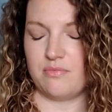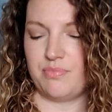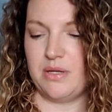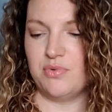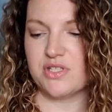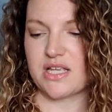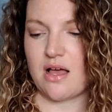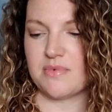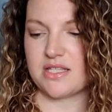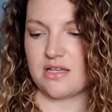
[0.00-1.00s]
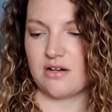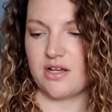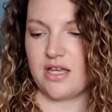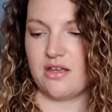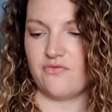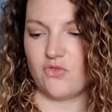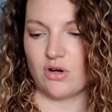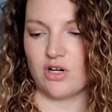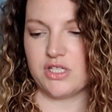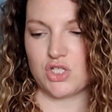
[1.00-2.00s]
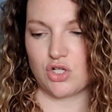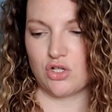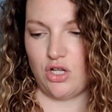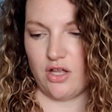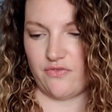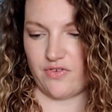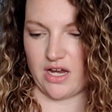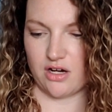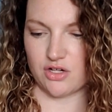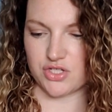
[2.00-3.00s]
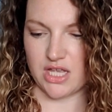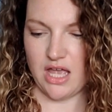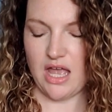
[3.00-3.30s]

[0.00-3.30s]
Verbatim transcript: People's Commissariat for Internal Affairs.